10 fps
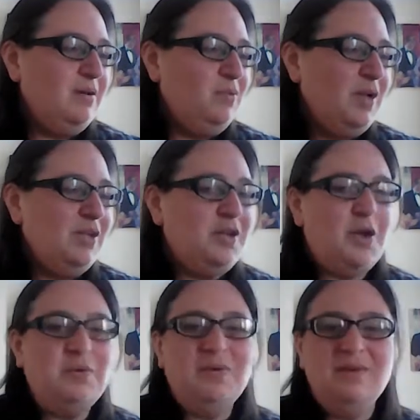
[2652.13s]

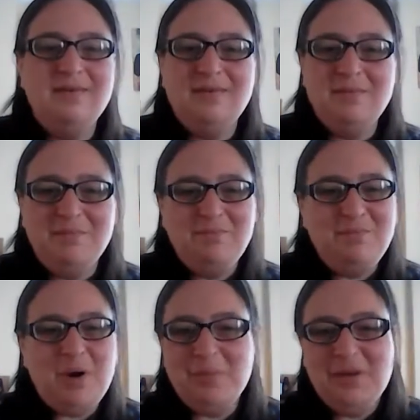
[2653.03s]
well-known,
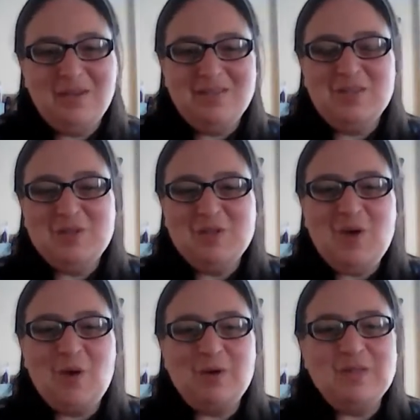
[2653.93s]
popular sort of
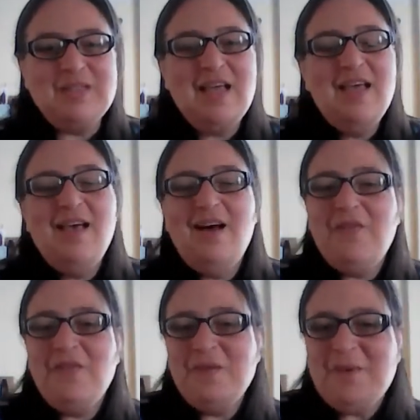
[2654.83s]
songs
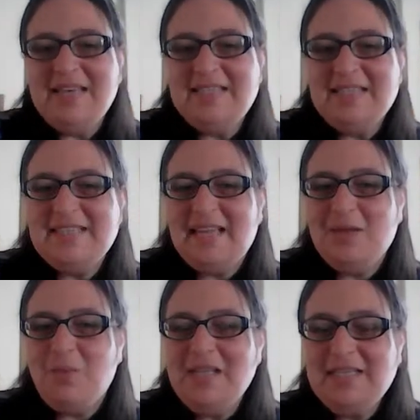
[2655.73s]
on the basis that
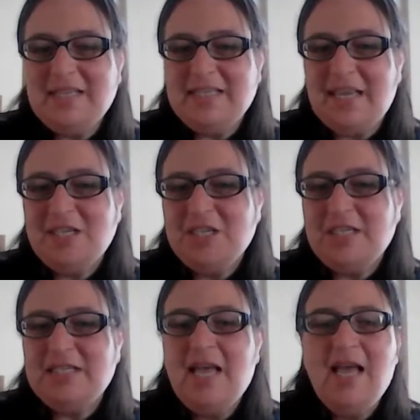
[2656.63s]
the Wednesday
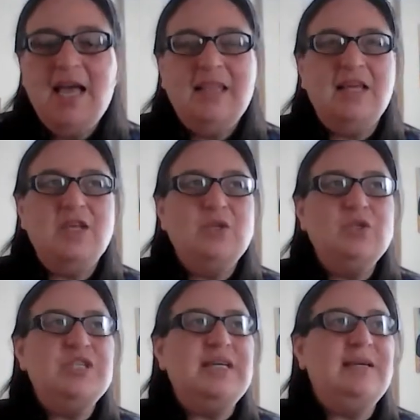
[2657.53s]
sessions, they're
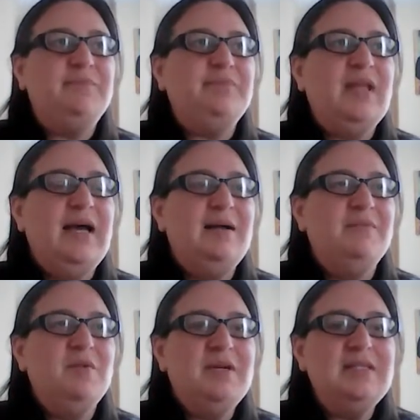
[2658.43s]
usually
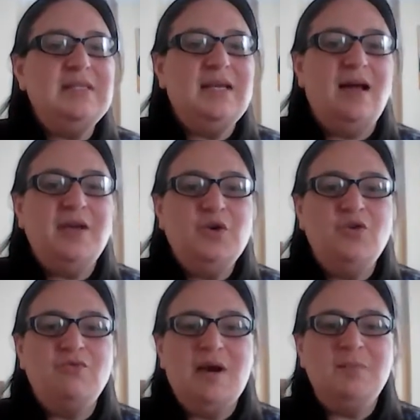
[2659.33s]
the ones that I
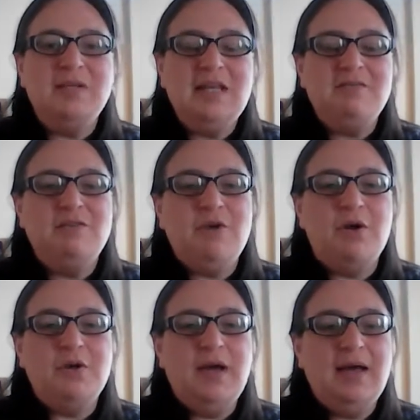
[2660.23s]
co-run with David
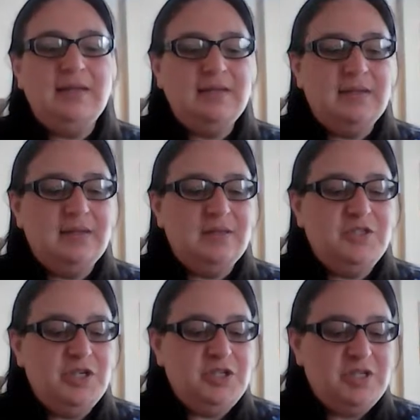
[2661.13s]
Rowe at the
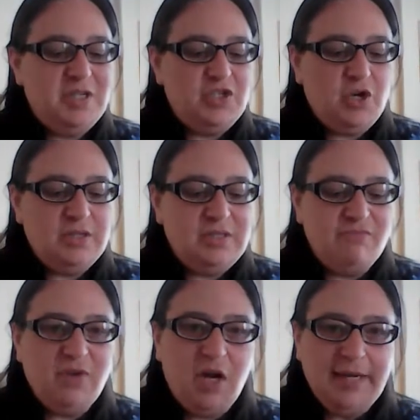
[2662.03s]
Church of St. John's
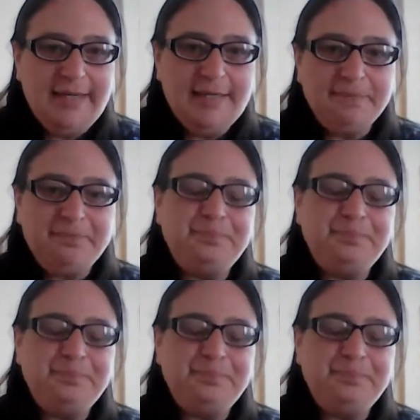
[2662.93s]
in Ryde